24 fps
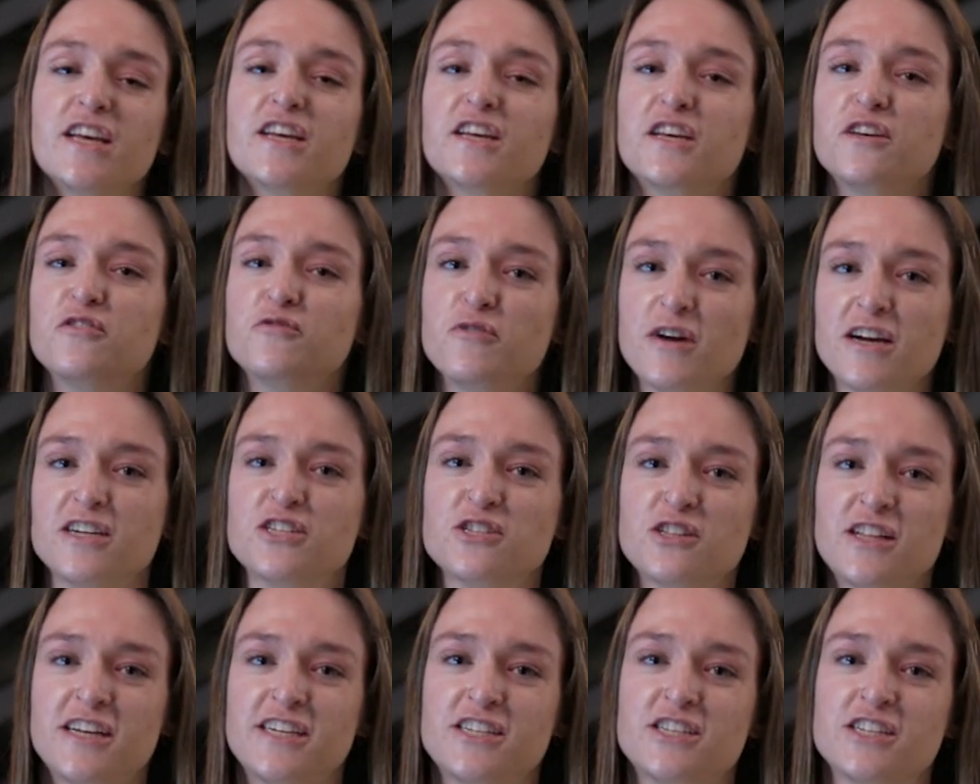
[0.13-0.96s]

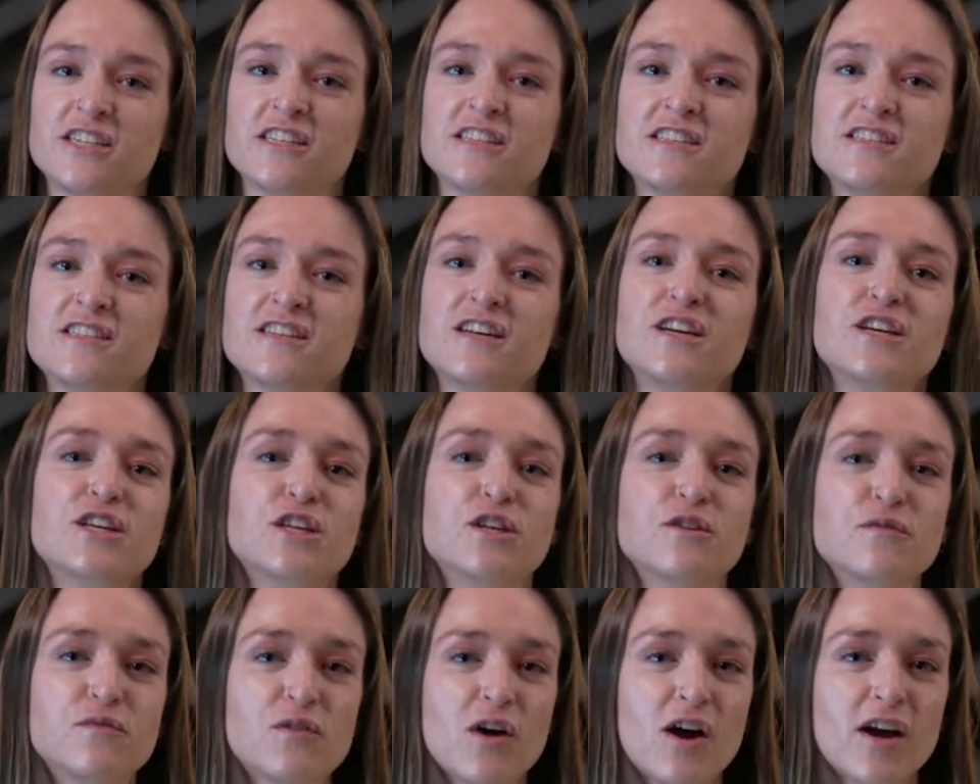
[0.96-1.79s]
Congratulations!
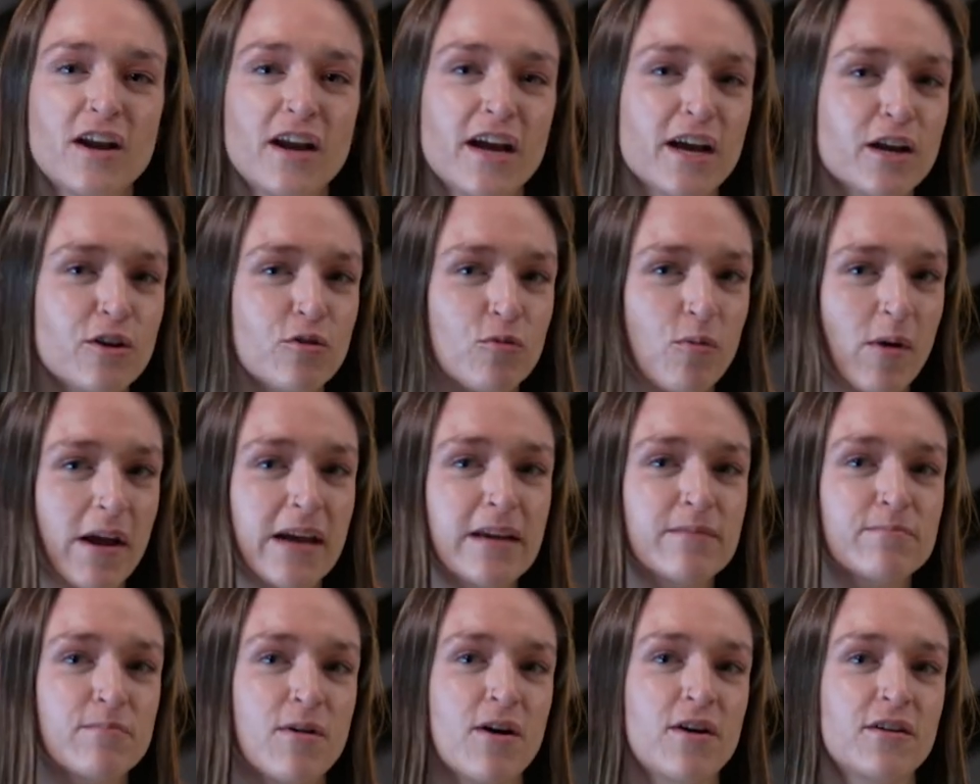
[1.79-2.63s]
You've got a
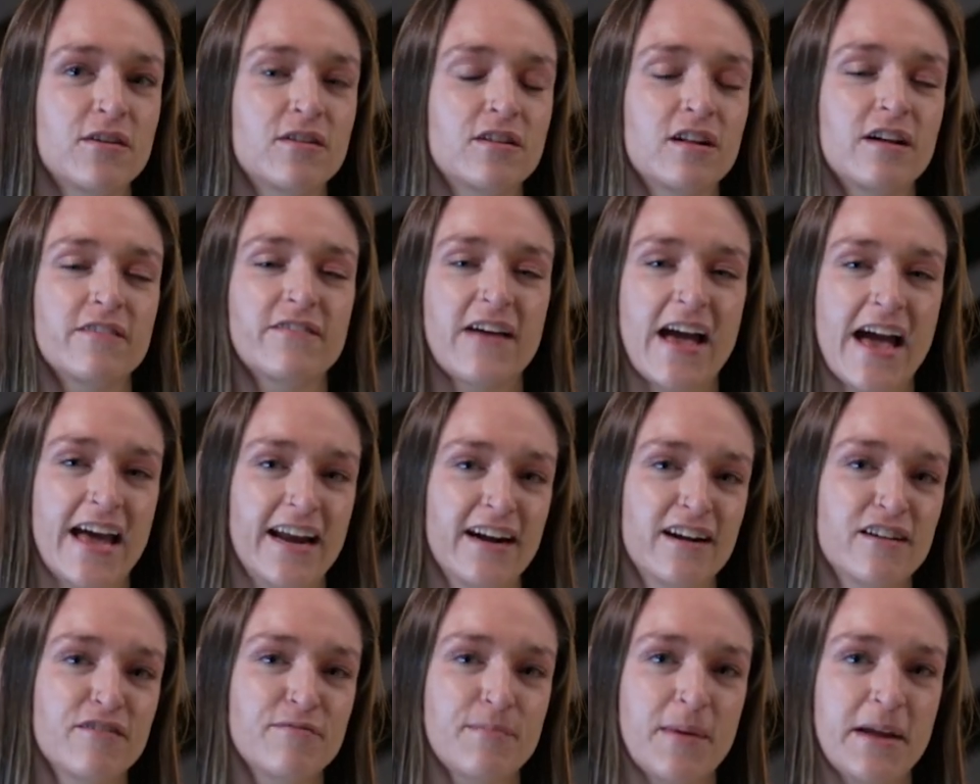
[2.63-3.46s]
great model of
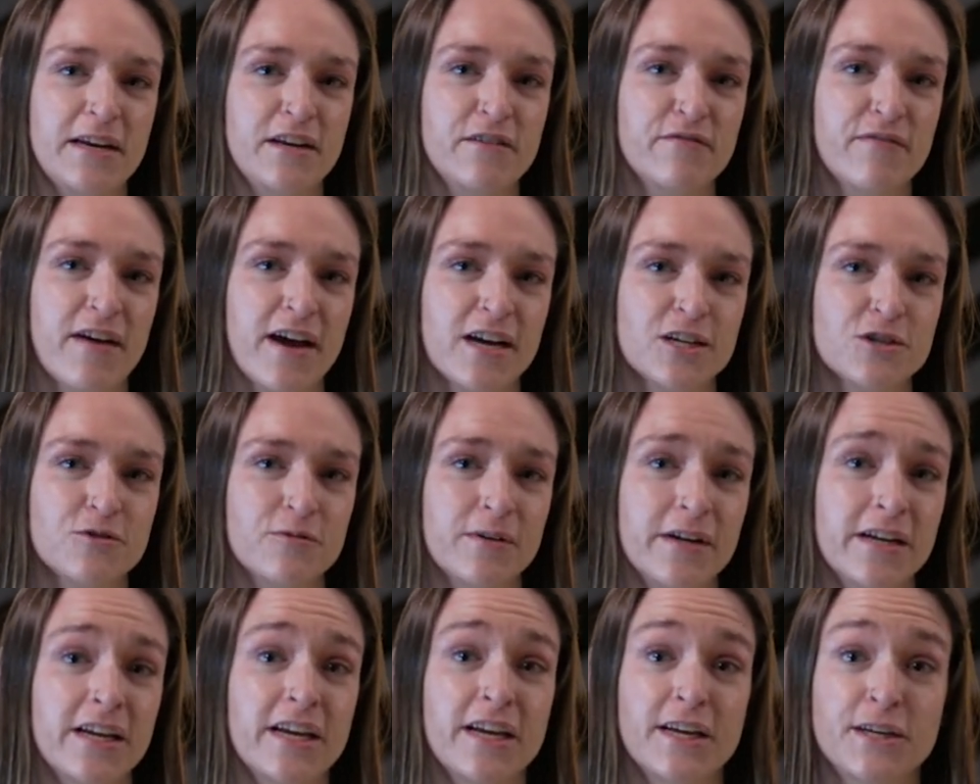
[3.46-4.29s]
additive
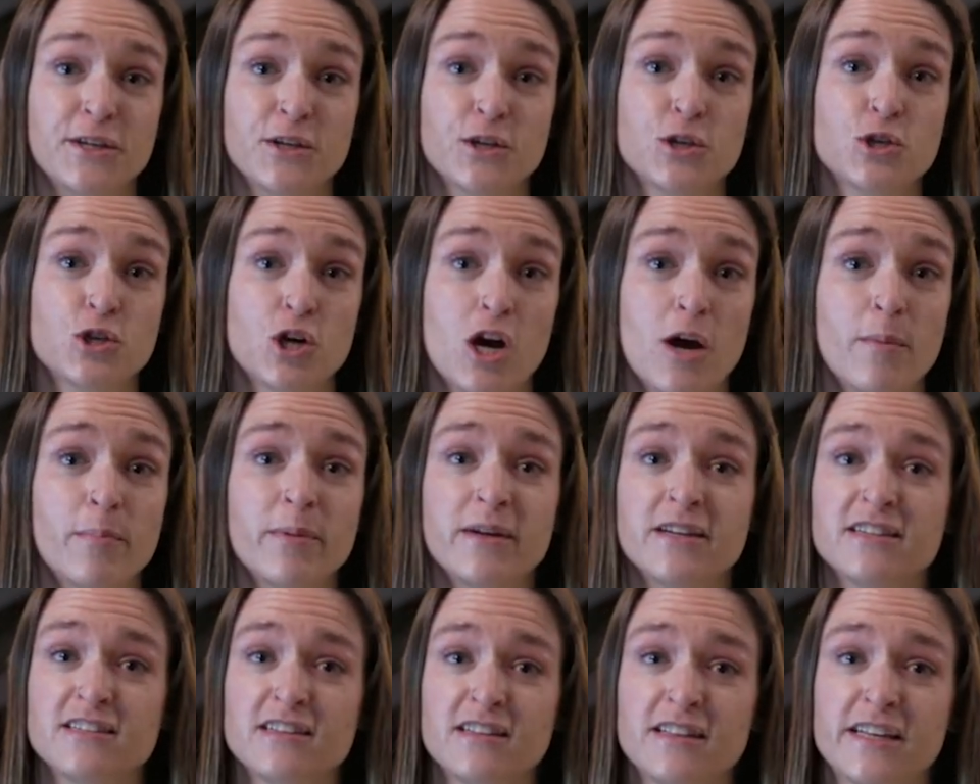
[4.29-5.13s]
manufacturing in your shop
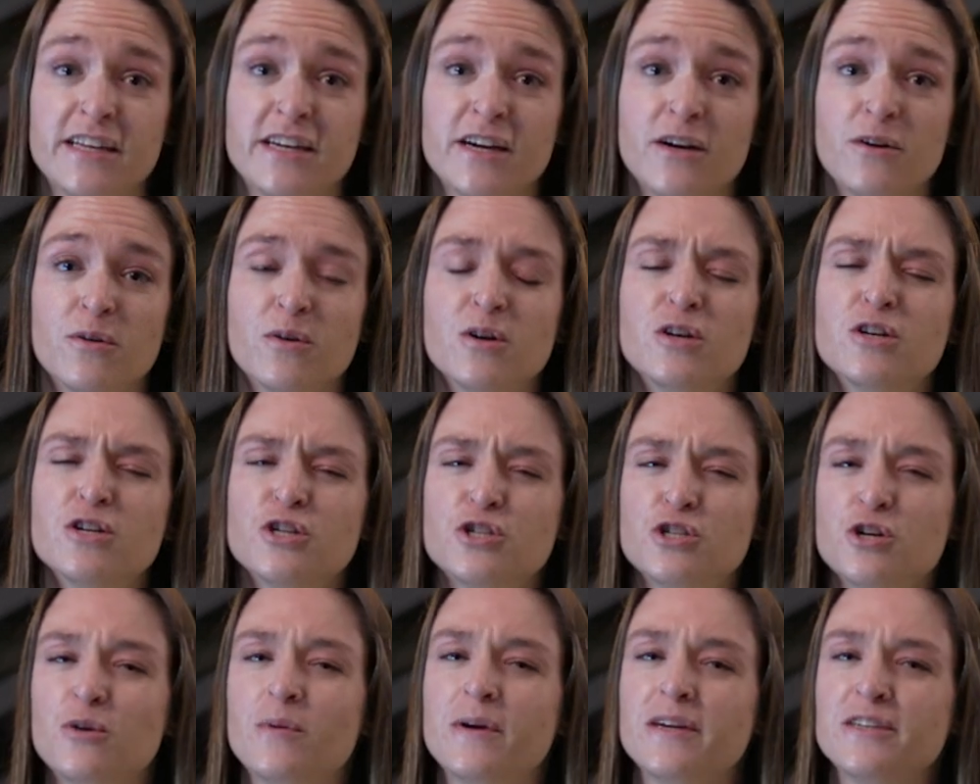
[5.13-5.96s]
in Toledo,
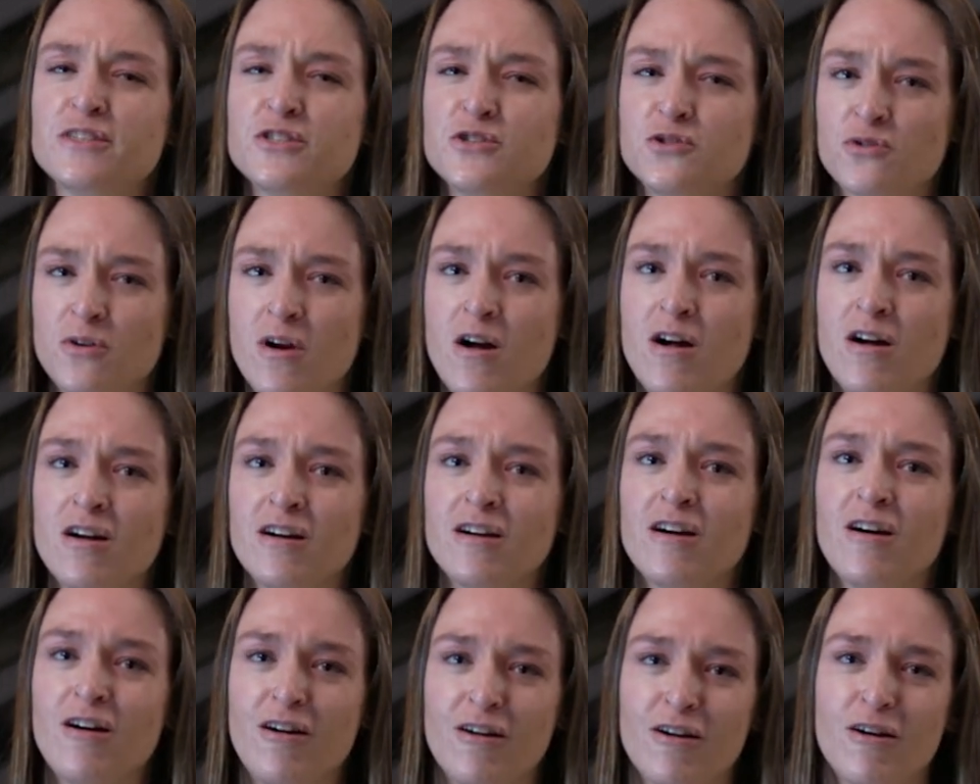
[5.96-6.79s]
showing
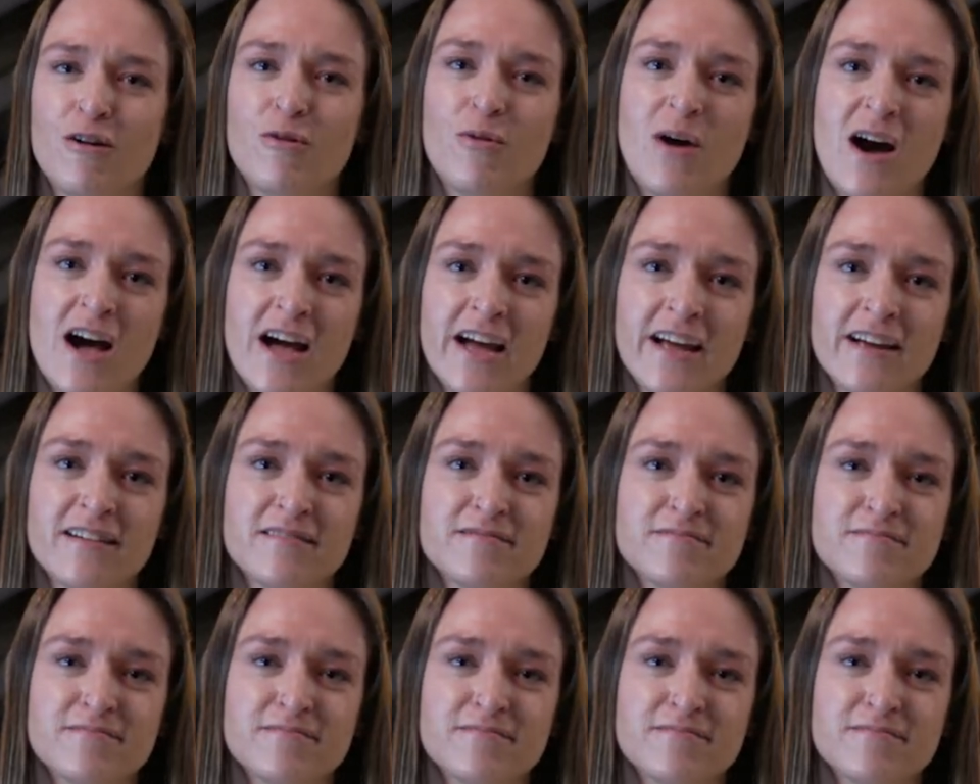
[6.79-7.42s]
strong ROI.